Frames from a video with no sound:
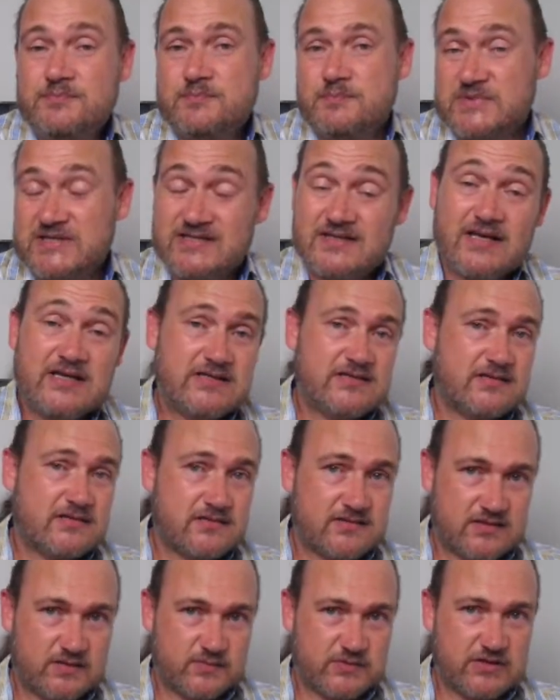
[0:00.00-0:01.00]
mistakes
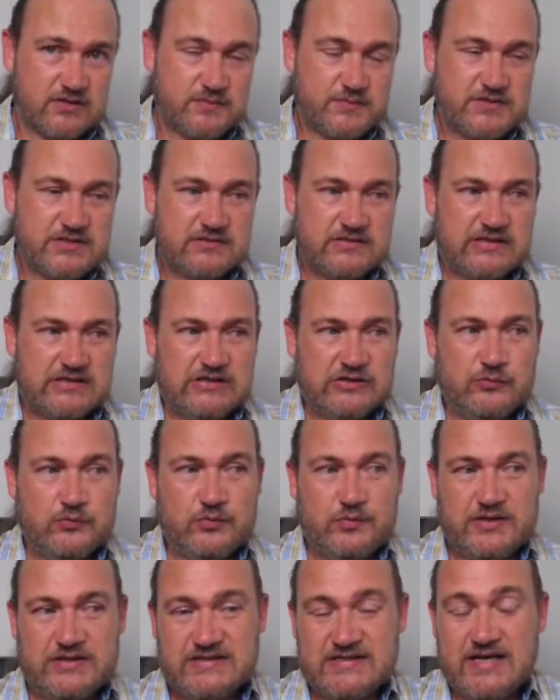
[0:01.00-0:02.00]
sometimes.
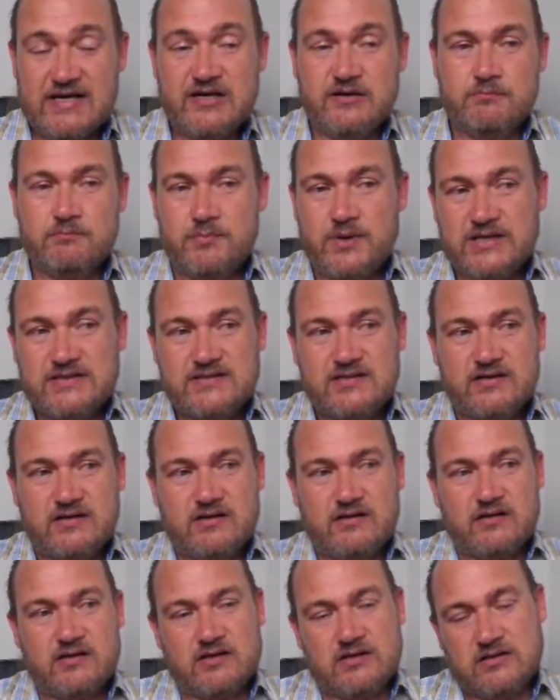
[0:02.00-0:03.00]
It's getting better
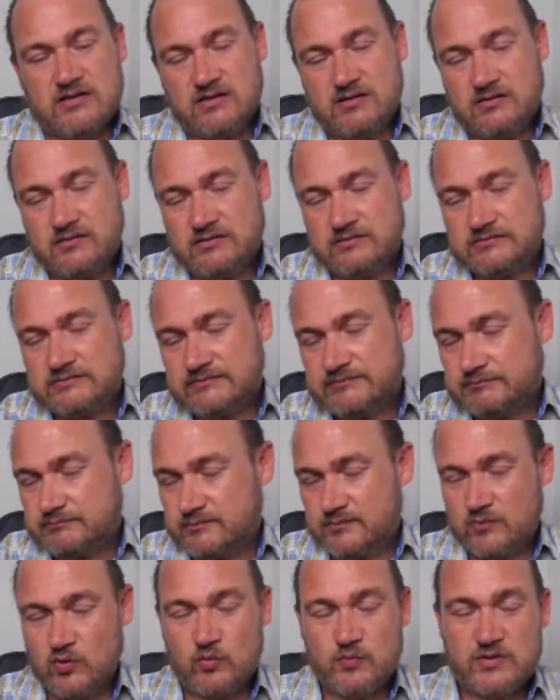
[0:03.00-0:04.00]

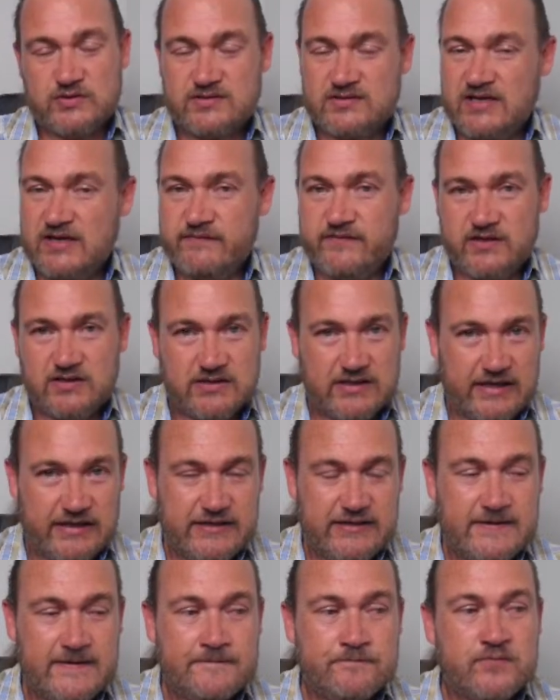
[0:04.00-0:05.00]
almost every
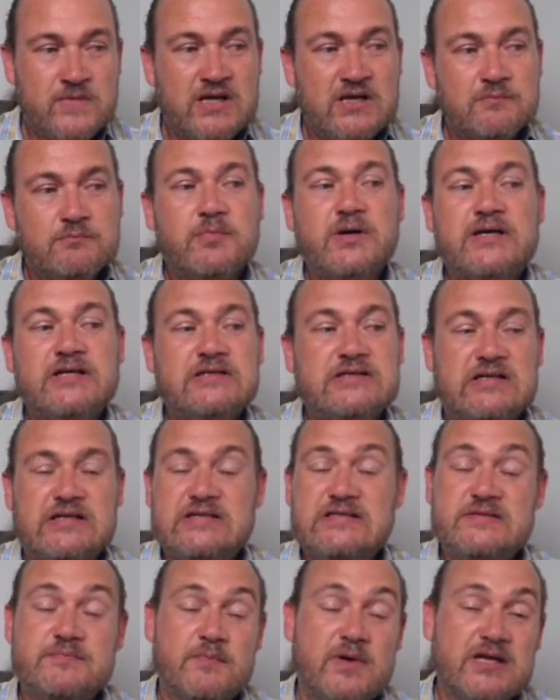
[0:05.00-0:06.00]
day, but it
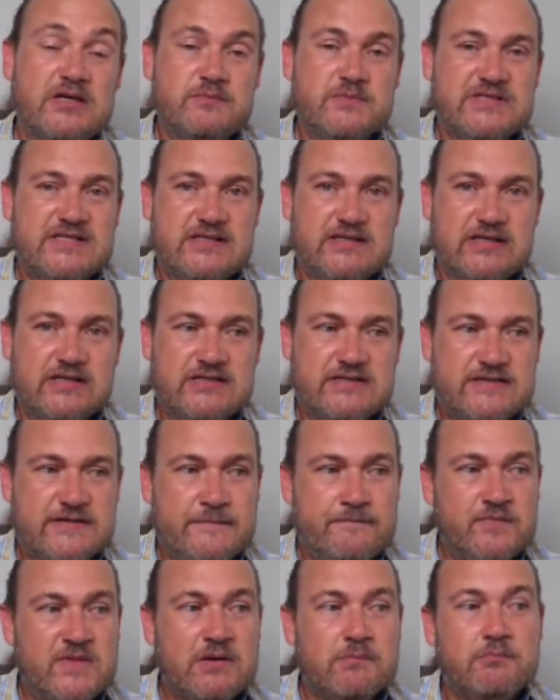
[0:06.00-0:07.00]
does make mistakes,
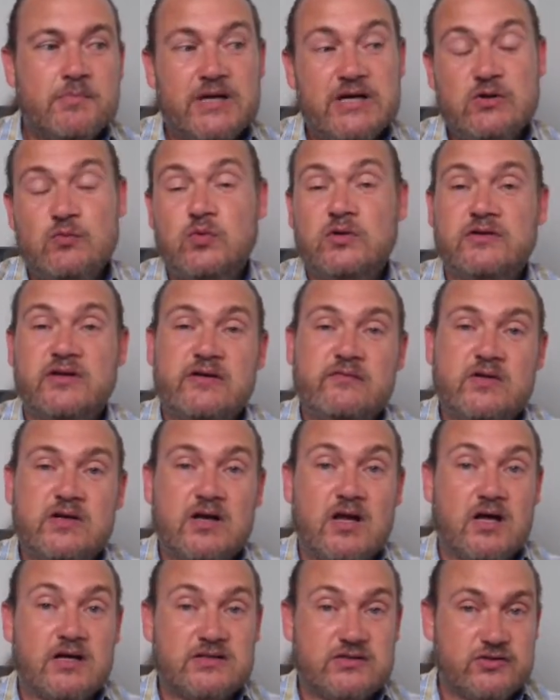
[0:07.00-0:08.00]
but it will never
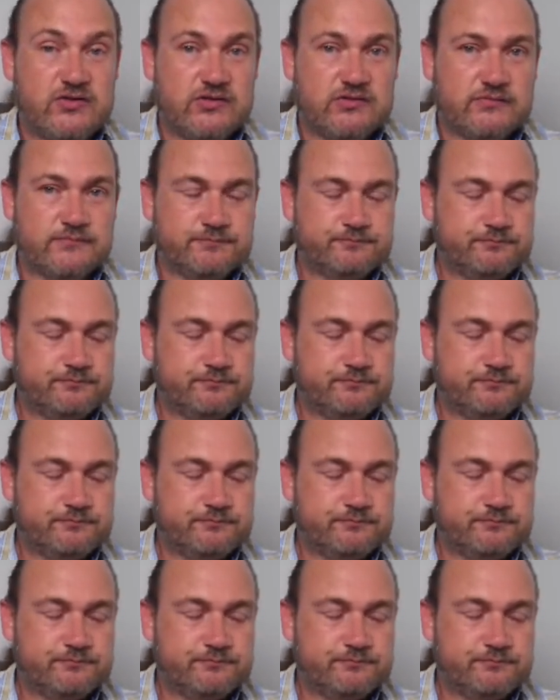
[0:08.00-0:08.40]
lie to you.